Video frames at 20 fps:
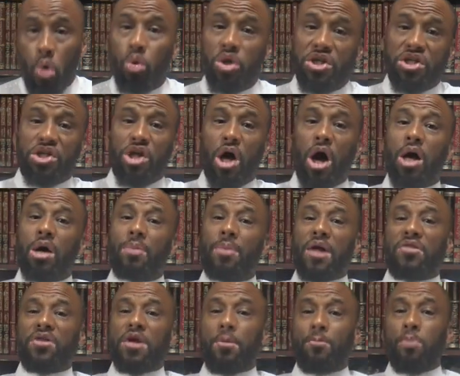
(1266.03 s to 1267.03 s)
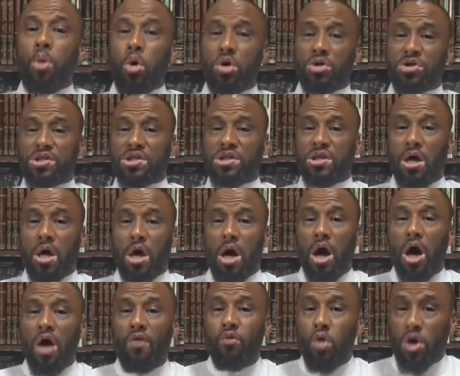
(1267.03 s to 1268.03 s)
which talk about the importance
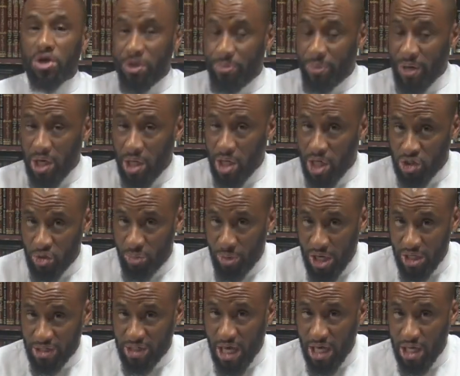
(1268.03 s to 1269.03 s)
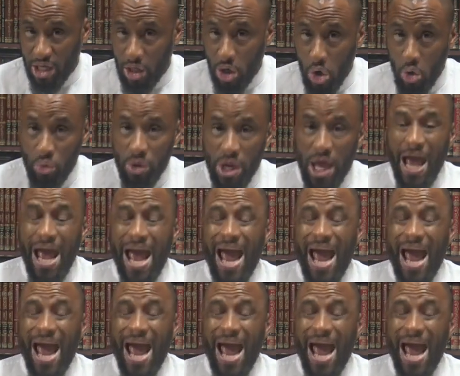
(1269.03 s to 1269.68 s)
of worshiping Allah subhanahu wa ta'ala alone